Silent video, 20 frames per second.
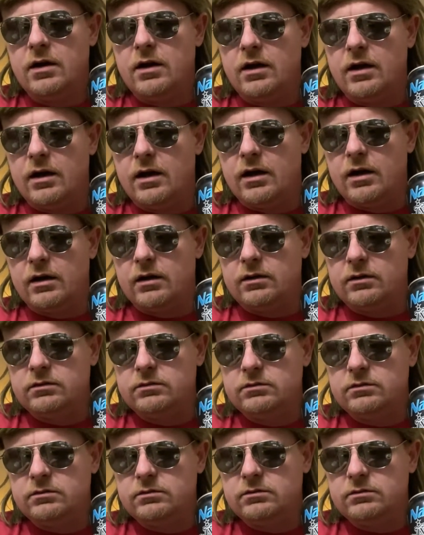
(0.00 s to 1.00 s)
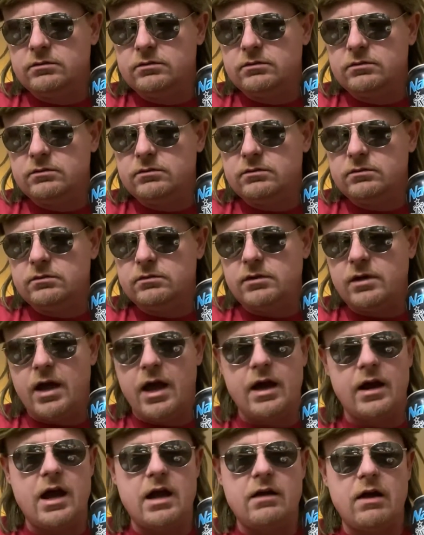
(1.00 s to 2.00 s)
And
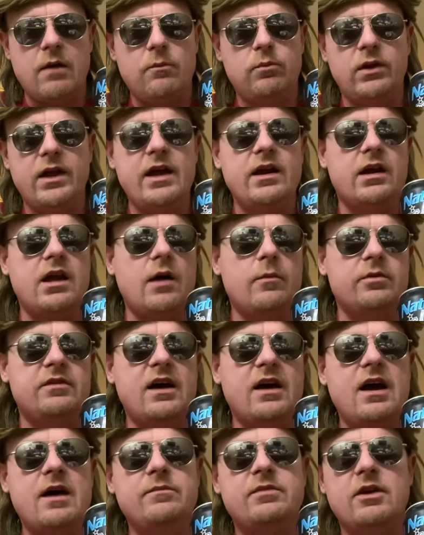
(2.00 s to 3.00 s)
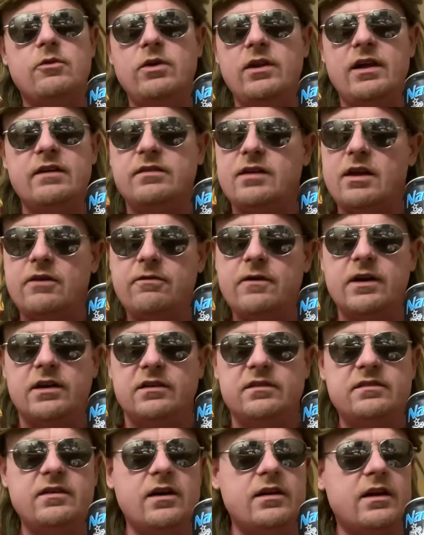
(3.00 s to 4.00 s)
I played a couple times. I realized I fucking
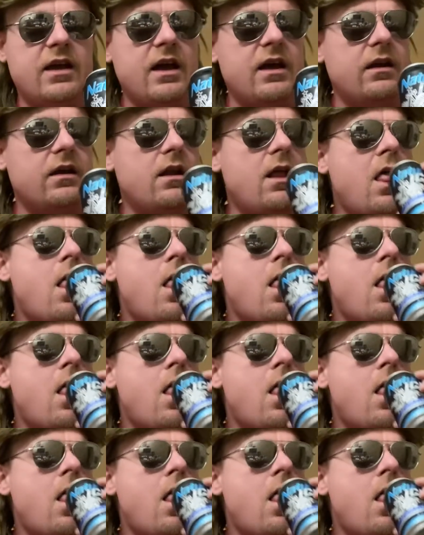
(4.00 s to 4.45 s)
suck at it.